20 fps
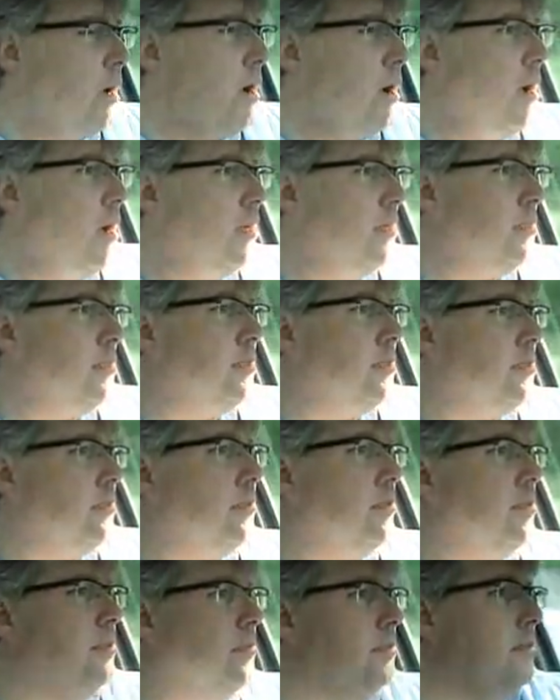cost.
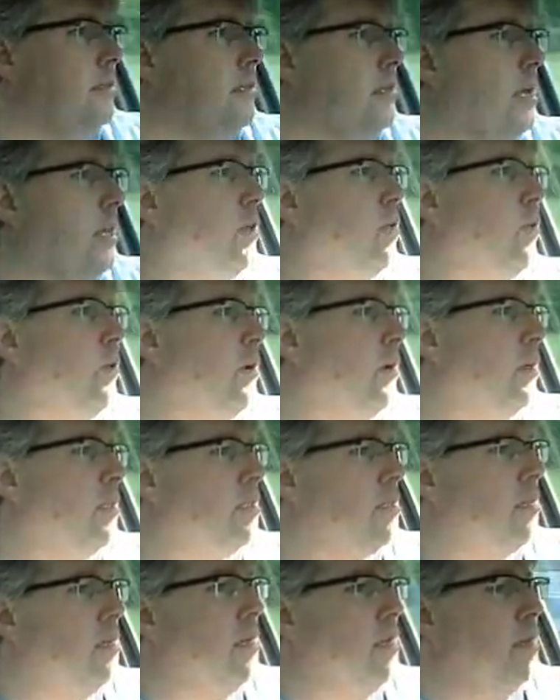In other
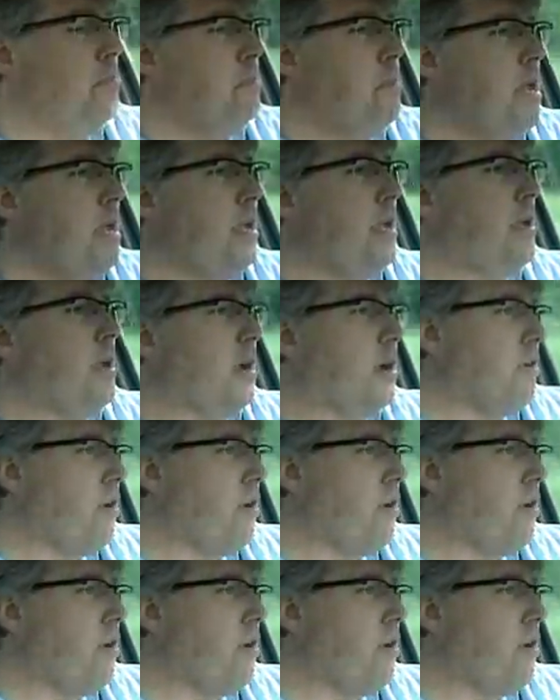words, making a